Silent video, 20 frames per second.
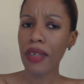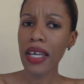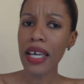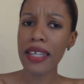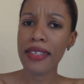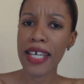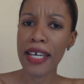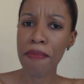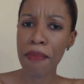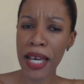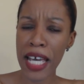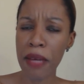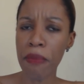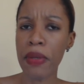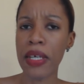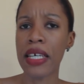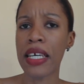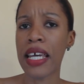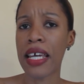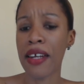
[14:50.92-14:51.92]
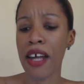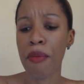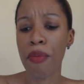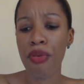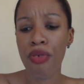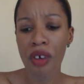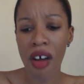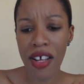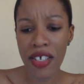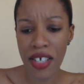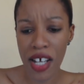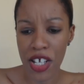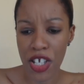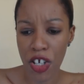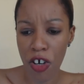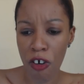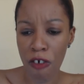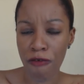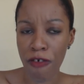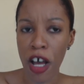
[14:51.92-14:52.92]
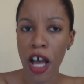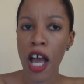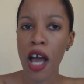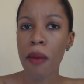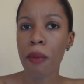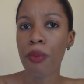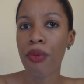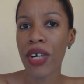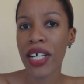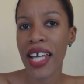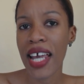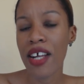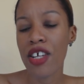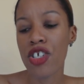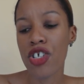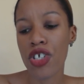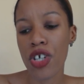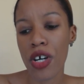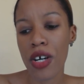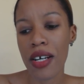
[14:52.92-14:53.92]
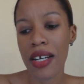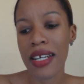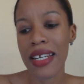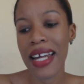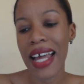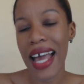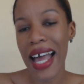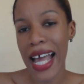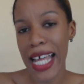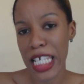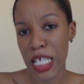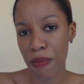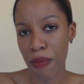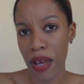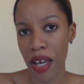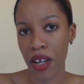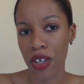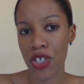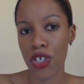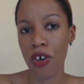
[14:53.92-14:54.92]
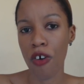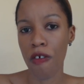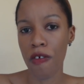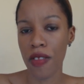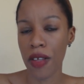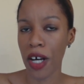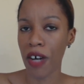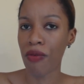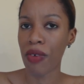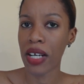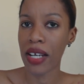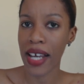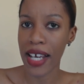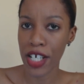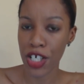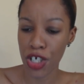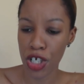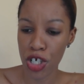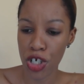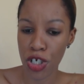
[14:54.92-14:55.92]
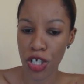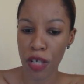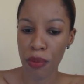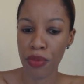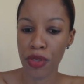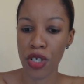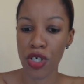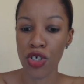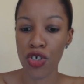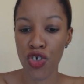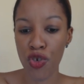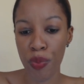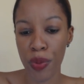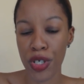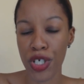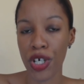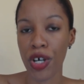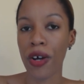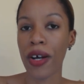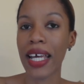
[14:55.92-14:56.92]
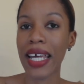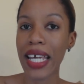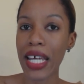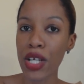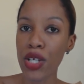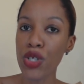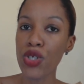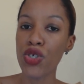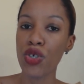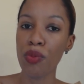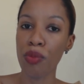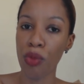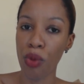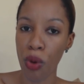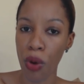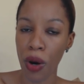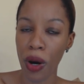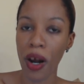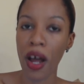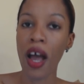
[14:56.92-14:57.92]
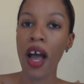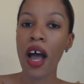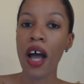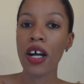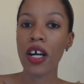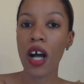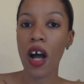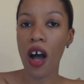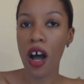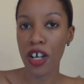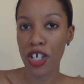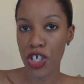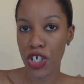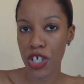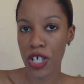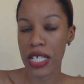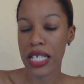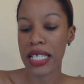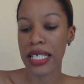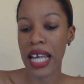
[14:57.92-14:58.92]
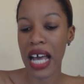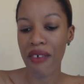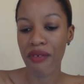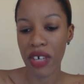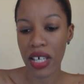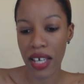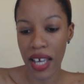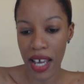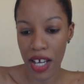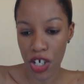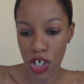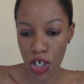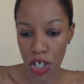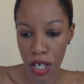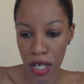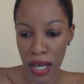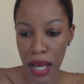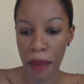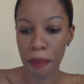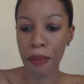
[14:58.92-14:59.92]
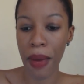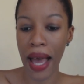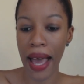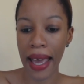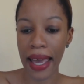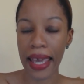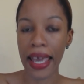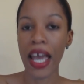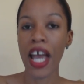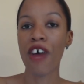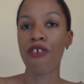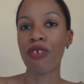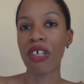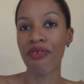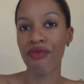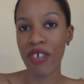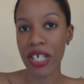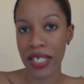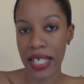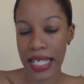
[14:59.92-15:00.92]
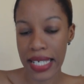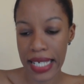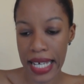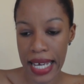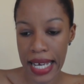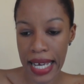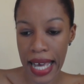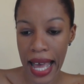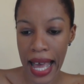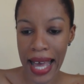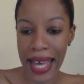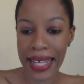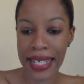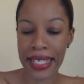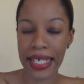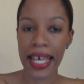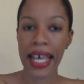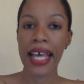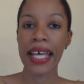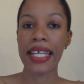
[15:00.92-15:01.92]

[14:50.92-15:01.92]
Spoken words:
They may be in a process of bringing certain aspects of their relationship to Jupiter into more conscious navigation by revisiting and